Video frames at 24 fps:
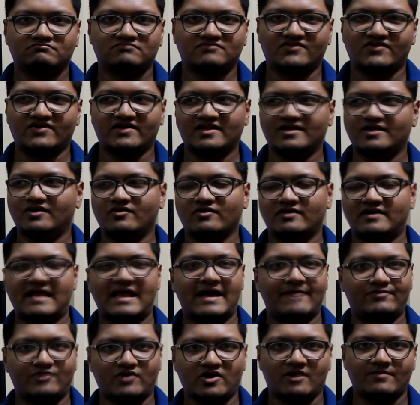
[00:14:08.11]
really good
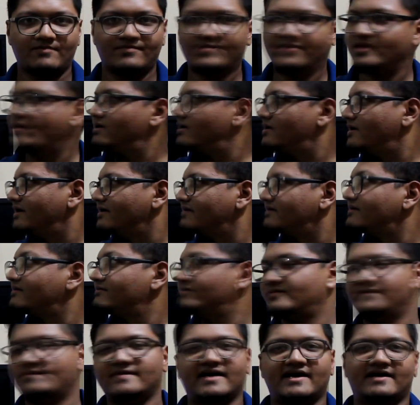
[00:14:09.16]
laptop in
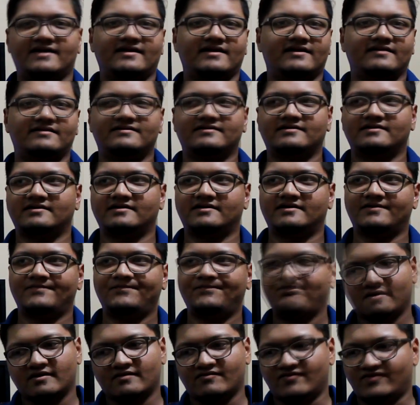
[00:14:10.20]
terms of that, and
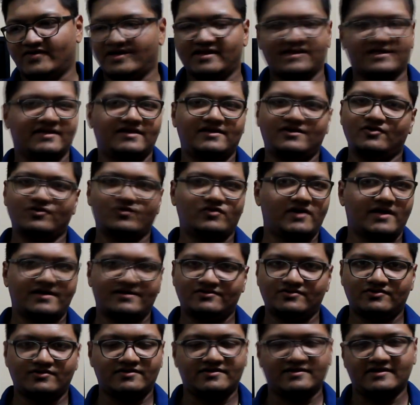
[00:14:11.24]
really you
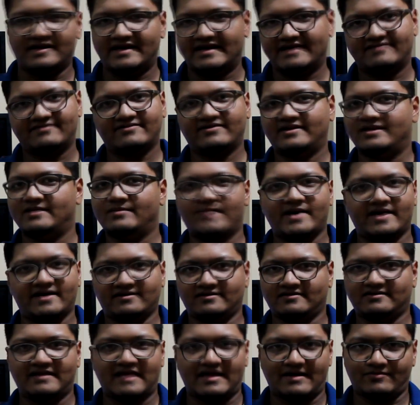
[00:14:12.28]
guys should literally buy
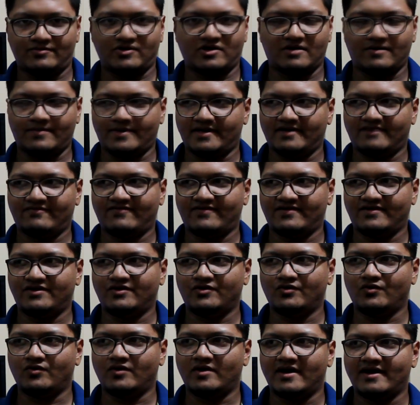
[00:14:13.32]
this laptop if
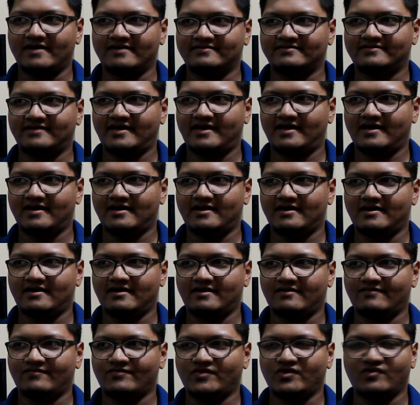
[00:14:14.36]
you guys
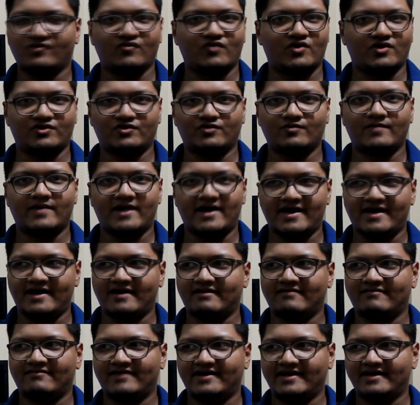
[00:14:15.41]
want to buy
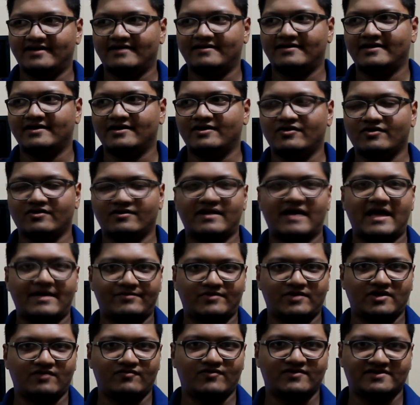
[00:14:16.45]
a very good
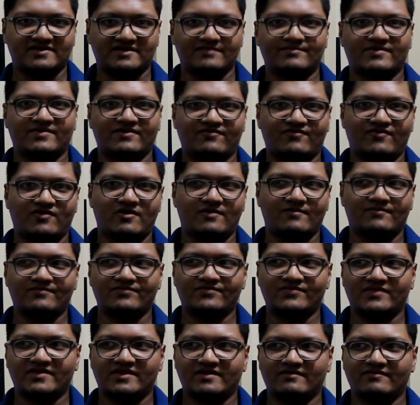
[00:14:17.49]
laptop which can perform,
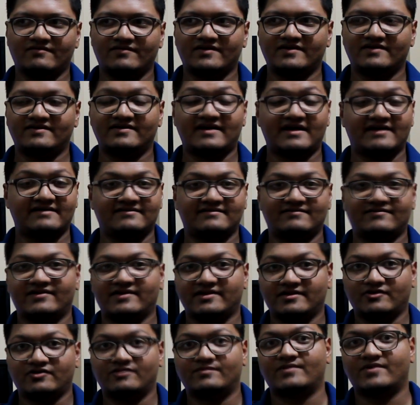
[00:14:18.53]
which has a
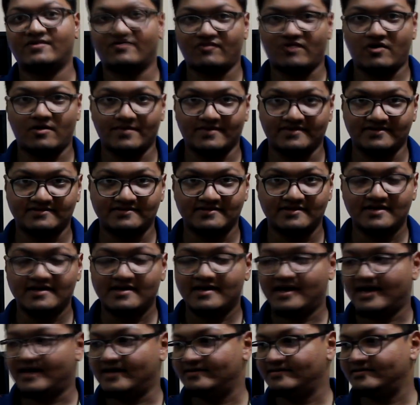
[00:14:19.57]
very good performance.
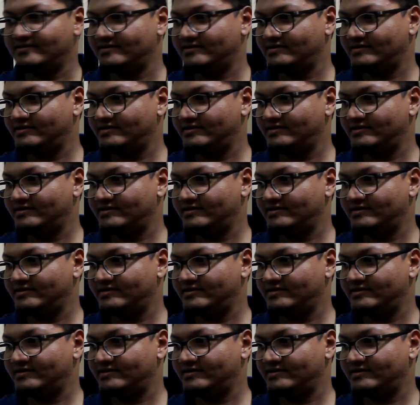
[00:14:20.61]
And